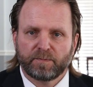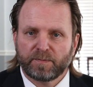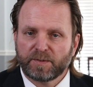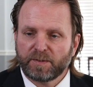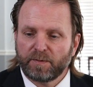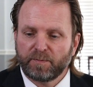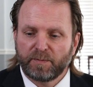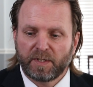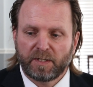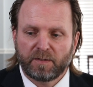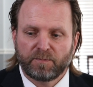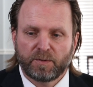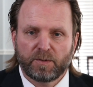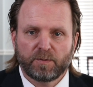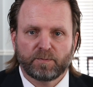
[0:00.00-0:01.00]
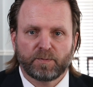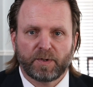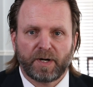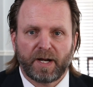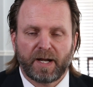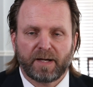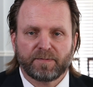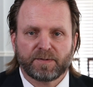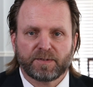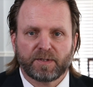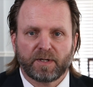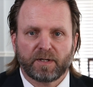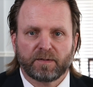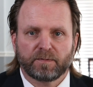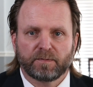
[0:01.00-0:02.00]
So many of you, perhaps,
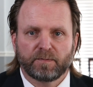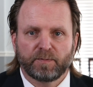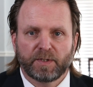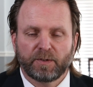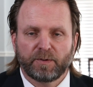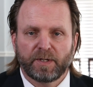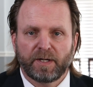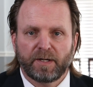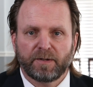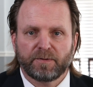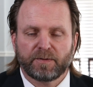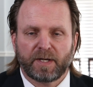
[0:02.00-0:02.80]
mental health.